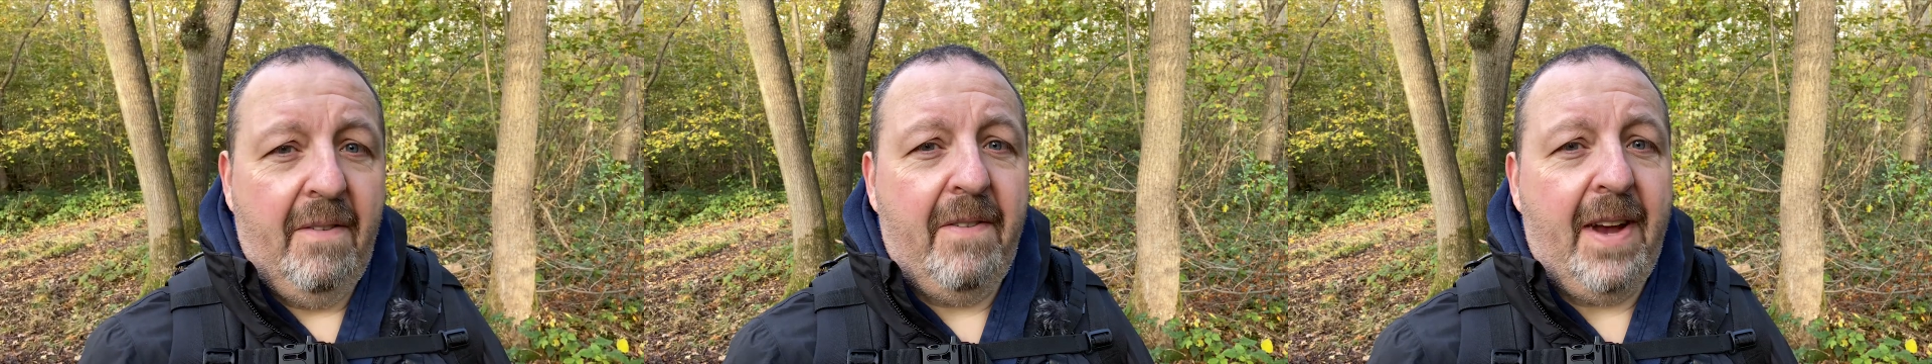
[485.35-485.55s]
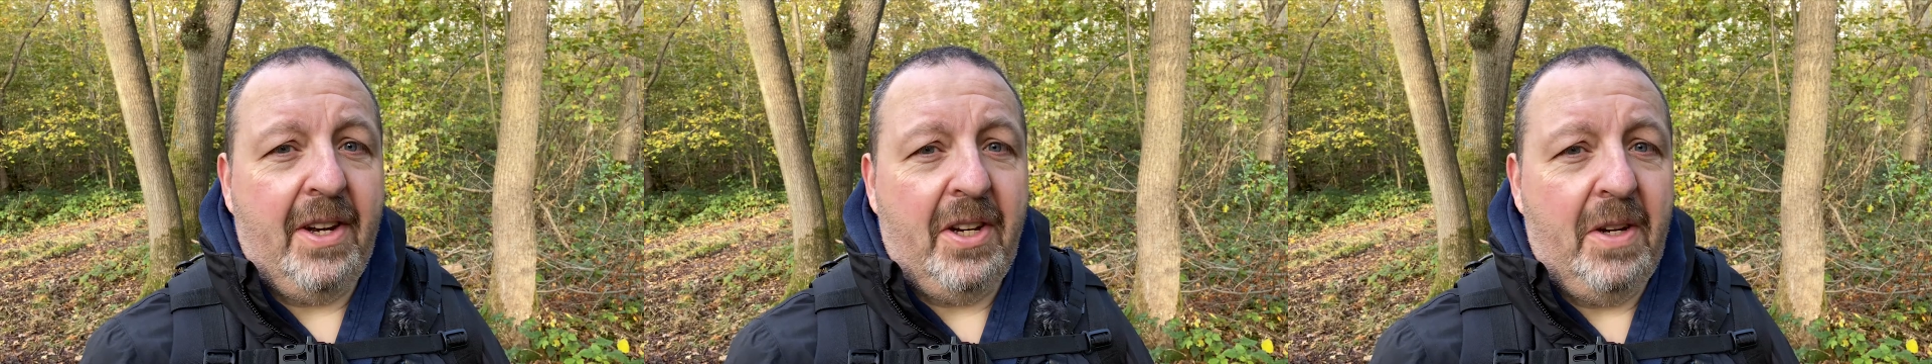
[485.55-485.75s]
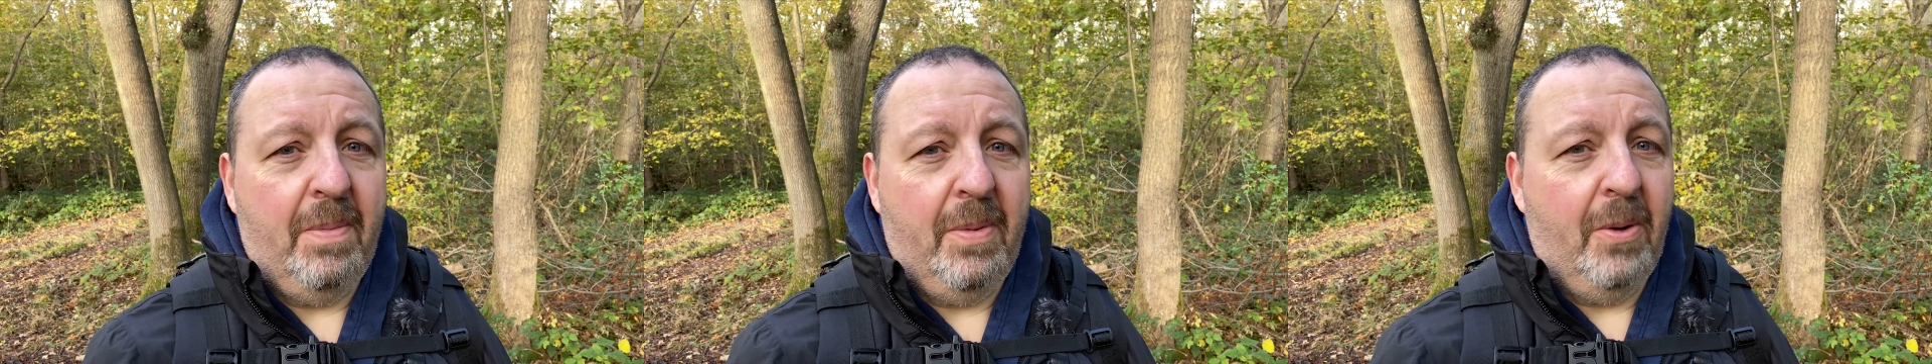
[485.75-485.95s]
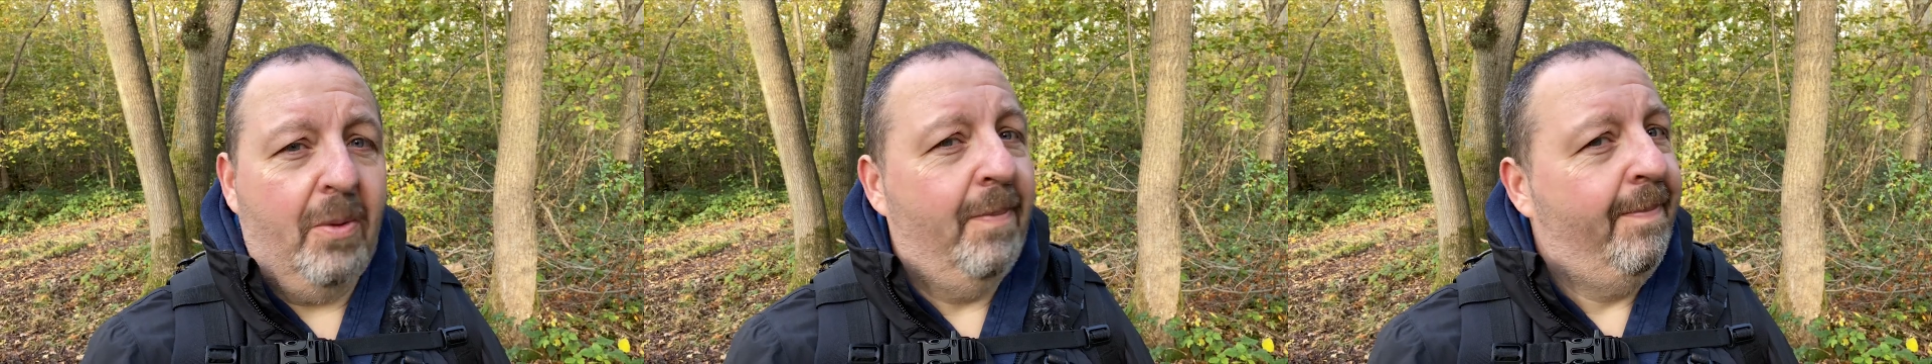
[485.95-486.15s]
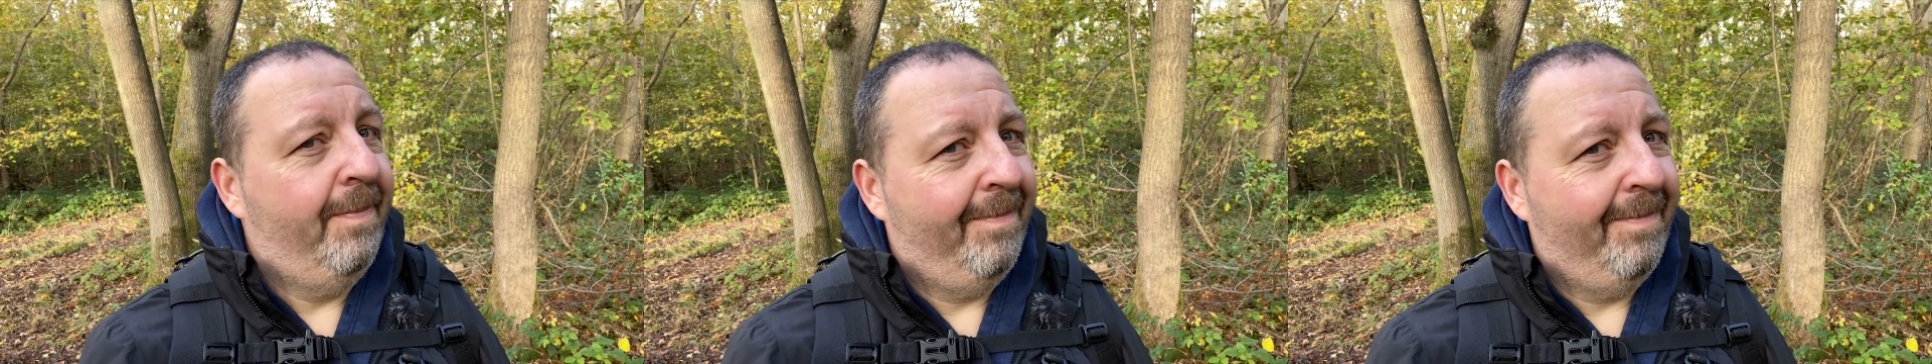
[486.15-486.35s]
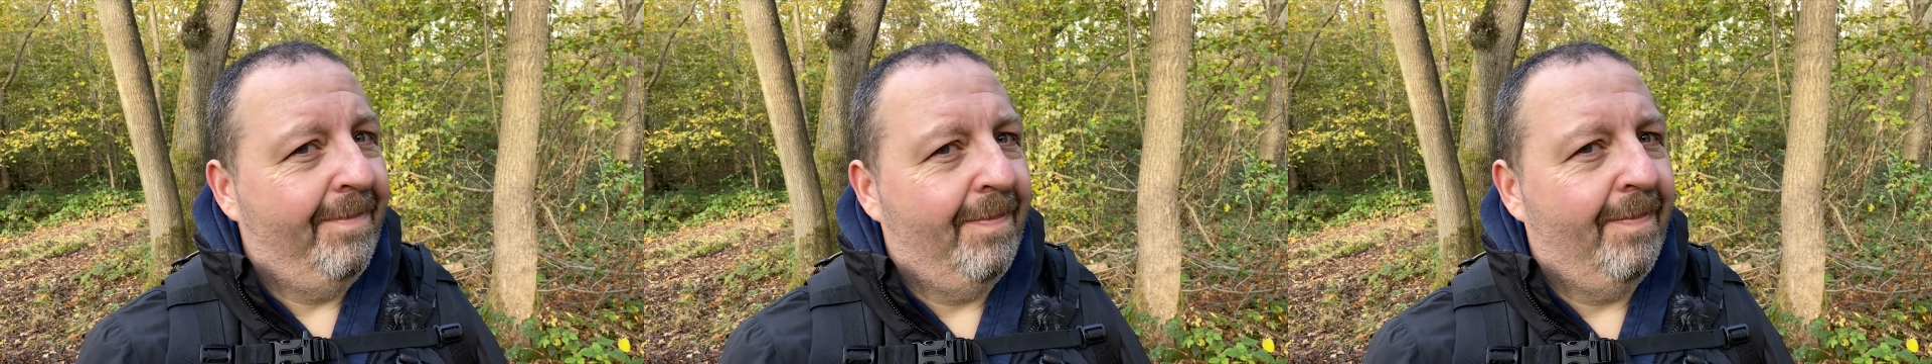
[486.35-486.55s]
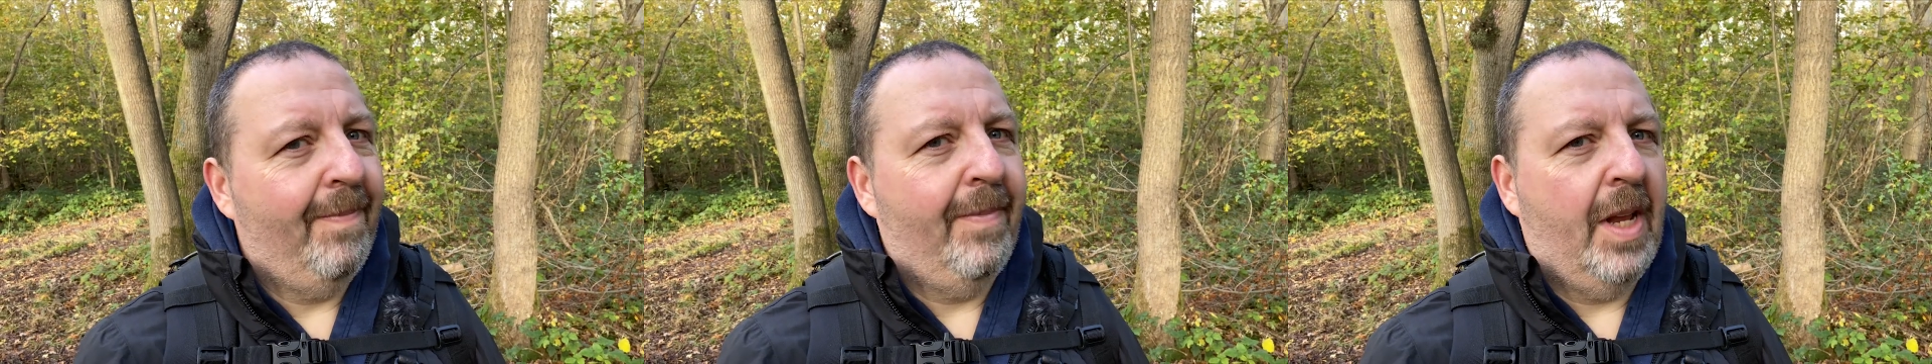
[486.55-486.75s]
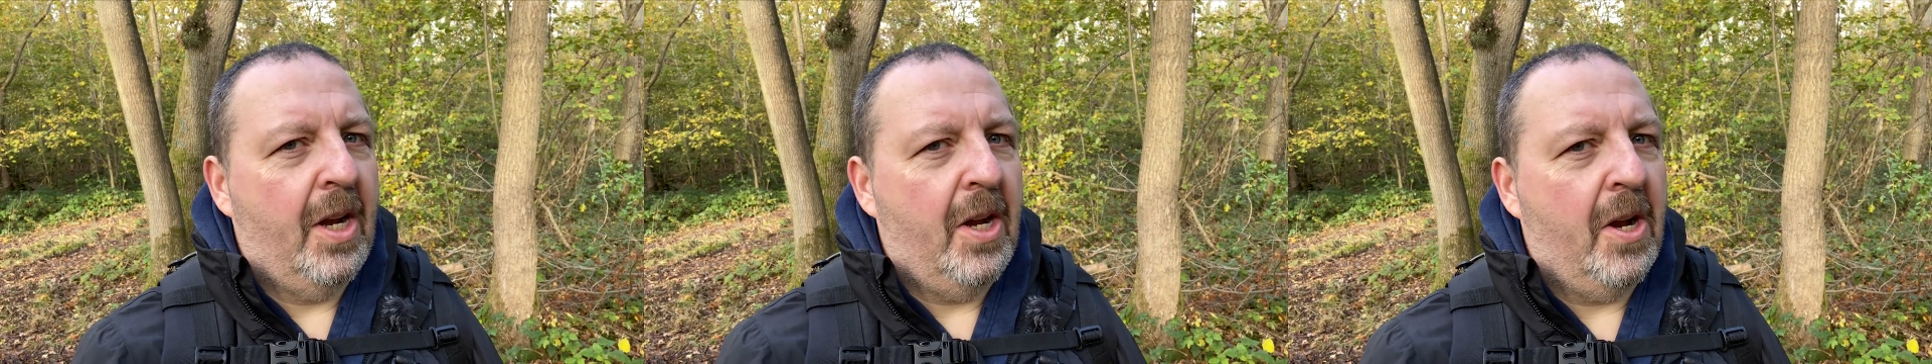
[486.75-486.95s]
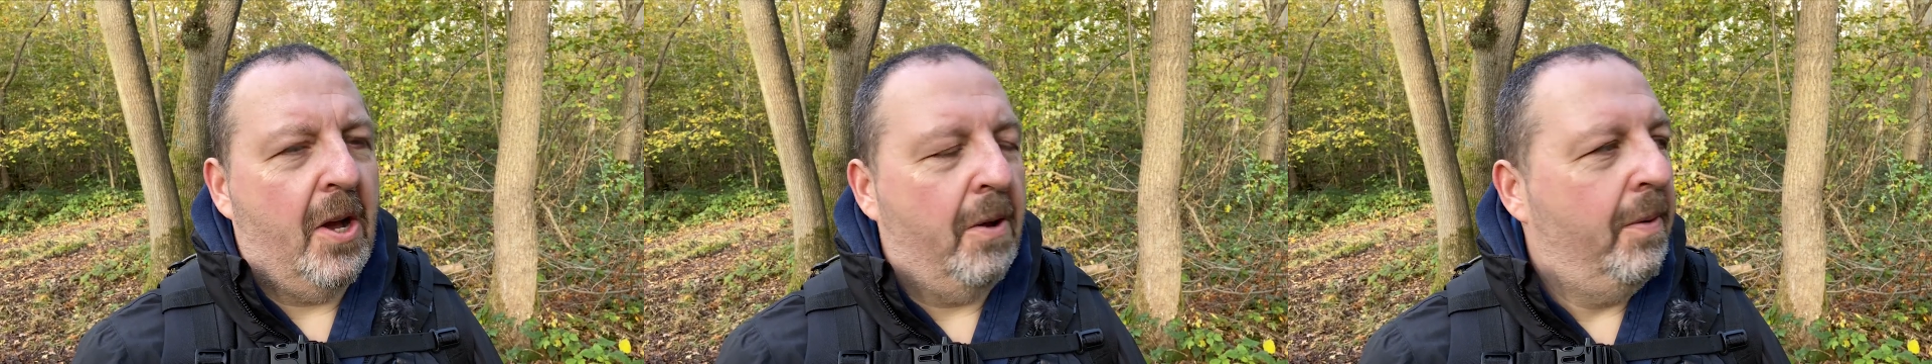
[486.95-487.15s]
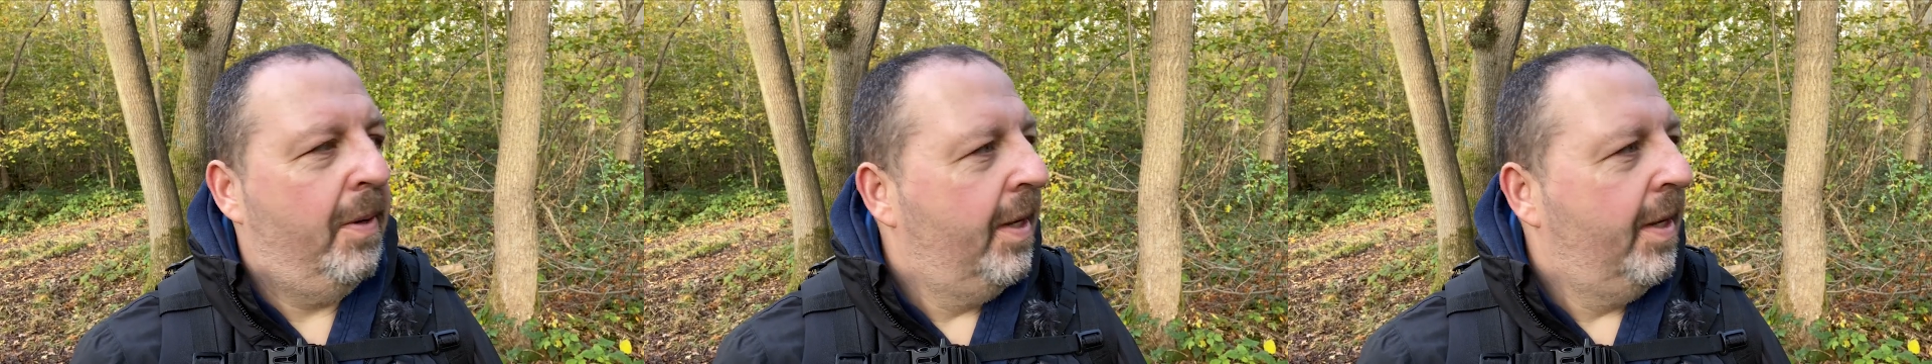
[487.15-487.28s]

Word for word: Fashionable, no.